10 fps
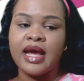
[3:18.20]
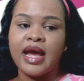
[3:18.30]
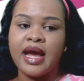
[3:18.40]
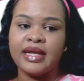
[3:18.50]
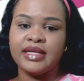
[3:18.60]

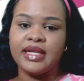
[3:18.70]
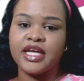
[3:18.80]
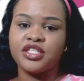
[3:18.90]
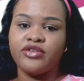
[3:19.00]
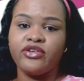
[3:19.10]
and
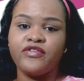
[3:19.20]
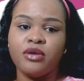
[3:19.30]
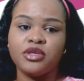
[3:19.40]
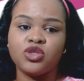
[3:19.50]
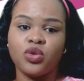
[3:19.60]
election
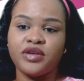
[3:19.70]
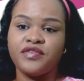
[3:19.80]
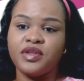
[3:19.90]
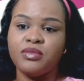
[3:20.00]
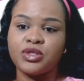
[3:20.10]
reform is one
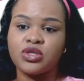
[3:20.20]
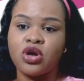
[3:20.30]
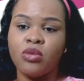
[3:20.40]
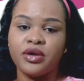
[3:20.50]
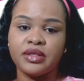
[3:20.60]
of the most
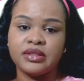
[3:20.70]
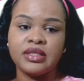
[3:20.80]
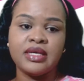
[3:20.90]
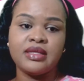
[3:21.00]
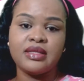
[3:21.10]
common
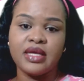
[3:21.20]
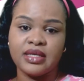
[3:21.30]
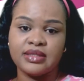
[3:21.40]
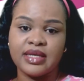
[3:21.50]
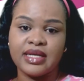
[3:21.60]

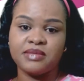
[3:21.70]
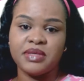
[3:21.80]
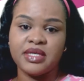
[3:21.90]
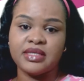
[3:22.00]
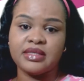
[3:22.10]
things that is
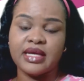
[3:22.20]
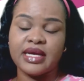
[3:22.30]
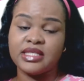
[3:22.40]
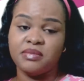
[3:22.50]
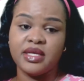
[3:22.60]

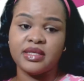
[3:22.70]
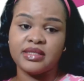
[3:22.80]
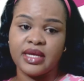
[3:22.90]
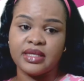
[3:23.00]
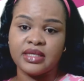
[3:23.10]
being
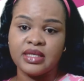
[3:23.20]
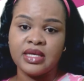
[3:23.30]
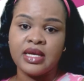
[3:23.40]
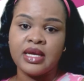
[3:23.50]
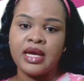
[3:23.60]
said.
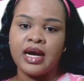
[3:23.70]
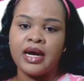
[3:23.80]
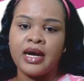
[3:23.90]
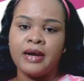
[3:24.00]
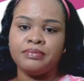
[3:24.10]

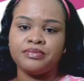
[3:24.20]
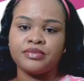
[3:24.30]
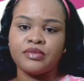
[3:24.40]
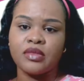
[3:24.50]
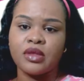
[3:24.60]
Um,
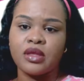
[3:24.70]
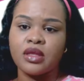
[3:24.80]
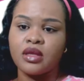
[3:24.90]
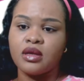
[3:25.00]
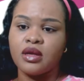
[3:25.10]

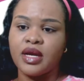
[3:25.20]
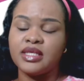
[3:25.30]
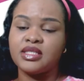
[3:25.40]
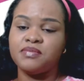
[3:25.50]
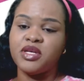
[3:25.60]
and
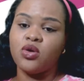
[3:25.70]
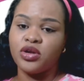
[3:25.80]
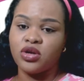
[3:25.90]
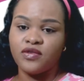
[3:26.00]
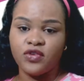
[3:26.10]
it's been
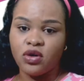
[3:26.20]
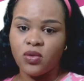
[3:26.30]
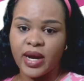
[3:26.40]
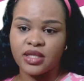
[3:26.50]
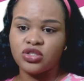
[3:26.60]
going on for a
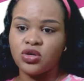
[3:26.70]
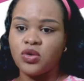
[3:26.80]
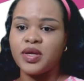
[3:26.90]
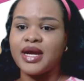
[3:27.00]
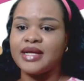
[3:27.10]
while. So
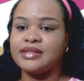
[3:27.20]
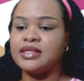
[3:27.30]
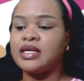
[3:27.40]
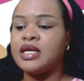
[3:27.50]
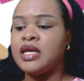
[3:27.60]
we can see